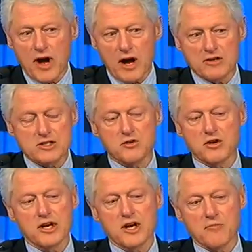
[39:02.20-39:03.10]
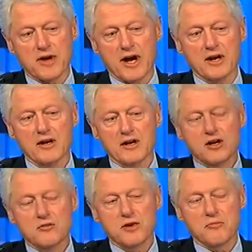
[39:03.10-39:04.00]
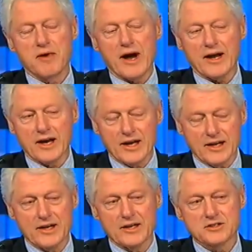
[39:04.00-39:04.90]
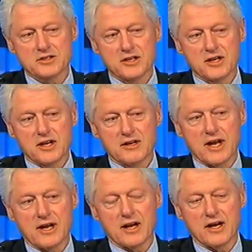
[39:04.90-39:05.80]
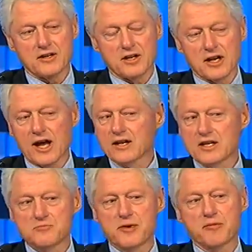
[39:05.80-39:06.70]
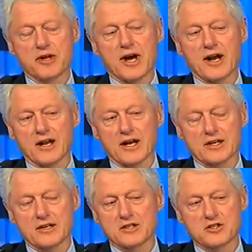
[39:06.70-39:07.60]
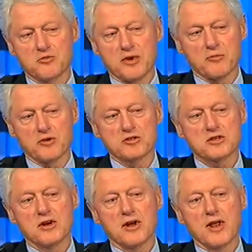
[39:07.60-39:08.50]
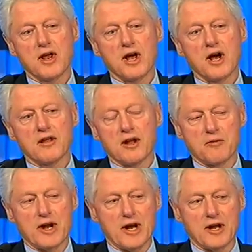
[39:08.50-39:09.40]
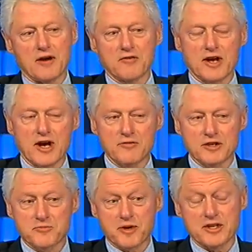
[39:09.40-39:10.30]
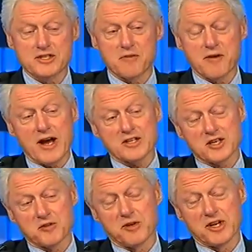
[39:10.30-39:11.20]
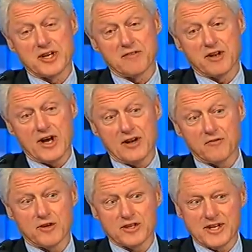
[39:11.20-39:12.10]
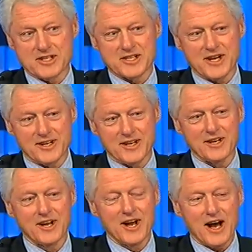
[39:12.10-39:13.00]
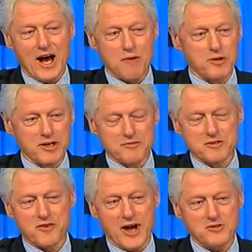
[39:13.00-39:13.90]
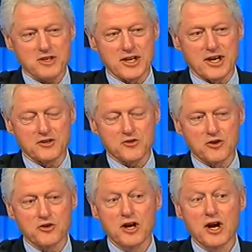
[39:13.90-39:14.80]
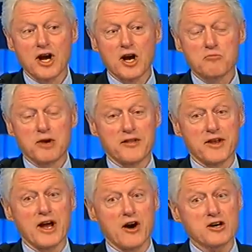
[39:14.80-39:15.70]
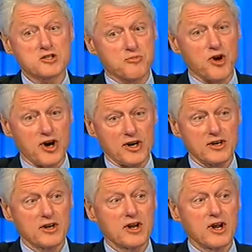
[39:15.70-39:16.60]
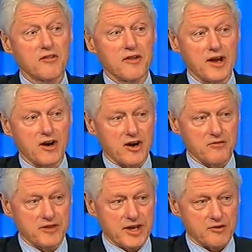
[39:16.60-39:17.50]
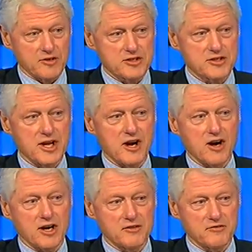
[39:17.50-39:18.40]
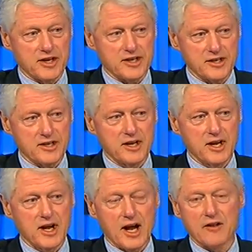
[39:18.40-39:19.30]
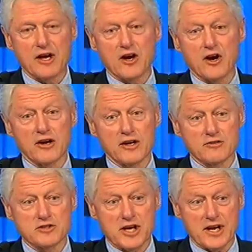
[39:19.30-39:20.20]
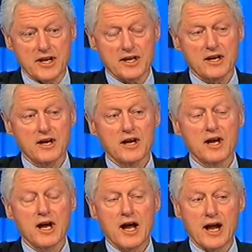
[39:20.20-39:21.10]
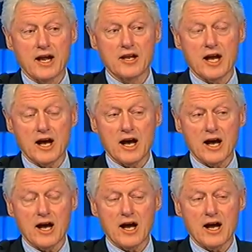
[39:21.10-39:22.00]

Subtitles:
know how it's going to come out, but my gut is that a lot of these people that got elected, these new members, they may not have a lot of experience. They may actually believe a lot of what they said that I believe is factually untrue, but they are smart, they are vigorous, they are convicted, and they are energetic, and